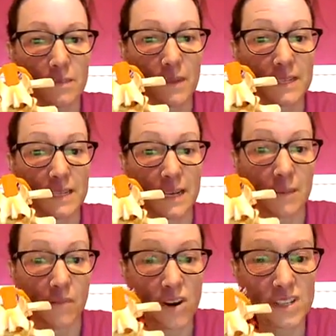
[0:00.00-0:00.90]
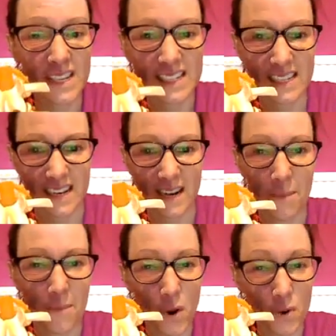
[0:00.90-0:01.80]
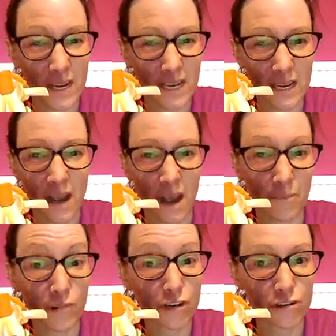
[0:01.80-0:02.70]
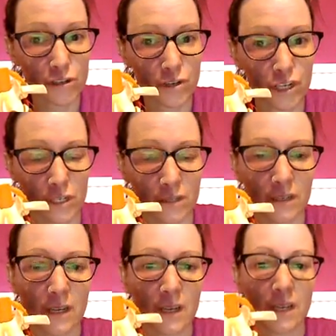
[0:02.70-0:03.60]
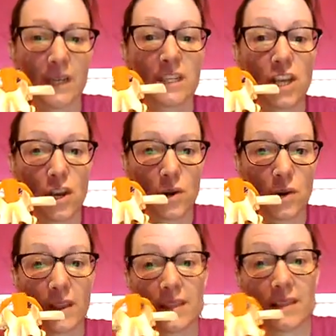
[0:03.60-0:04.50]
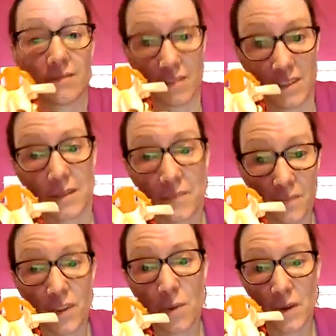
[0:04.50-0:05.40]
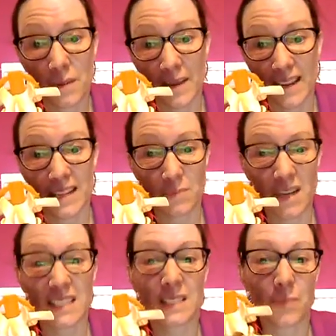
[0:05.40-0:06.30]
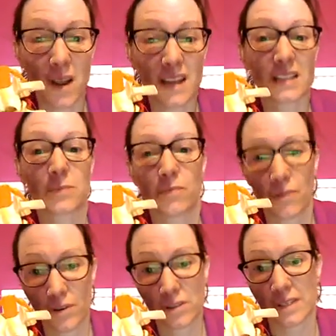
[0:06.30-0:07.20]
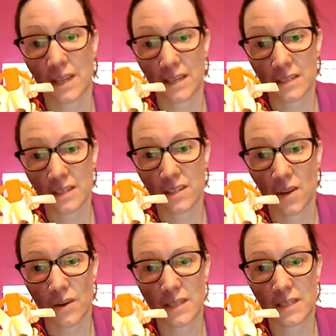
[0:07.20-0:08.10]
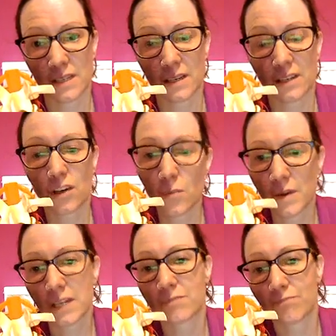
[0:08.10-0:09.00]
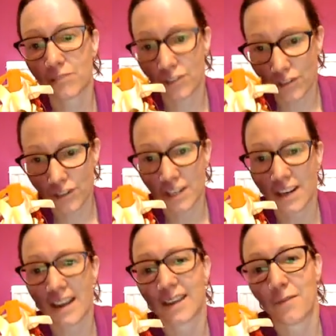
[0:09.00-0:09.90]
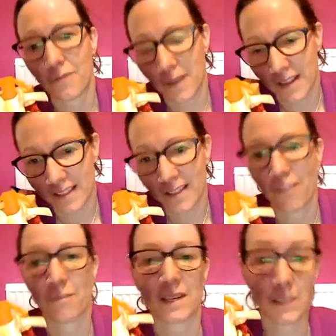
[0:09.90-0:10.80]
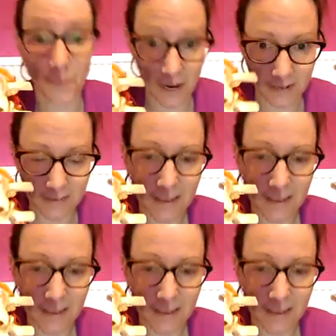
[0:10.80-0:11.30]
Basically, a process is like a bony protrusion. So the knobbly bit is my spinous process. So it's the knobbly protrusion I can feel of my spine.